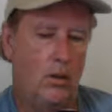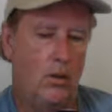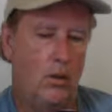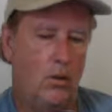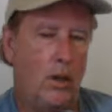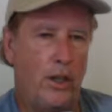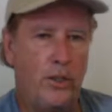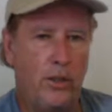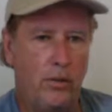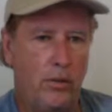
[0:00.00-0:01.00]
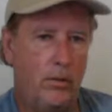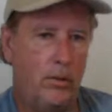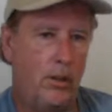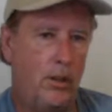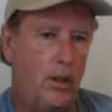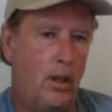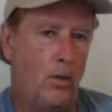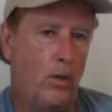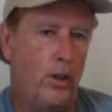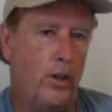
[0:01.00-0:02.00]
what I should,
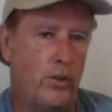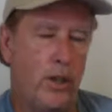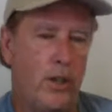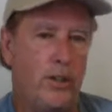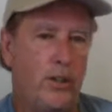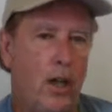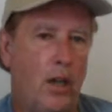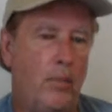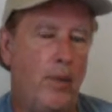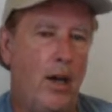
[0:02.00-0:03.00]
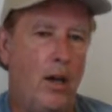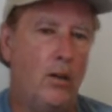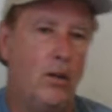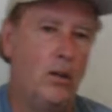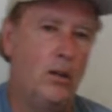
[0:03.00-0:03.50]
really address and talk about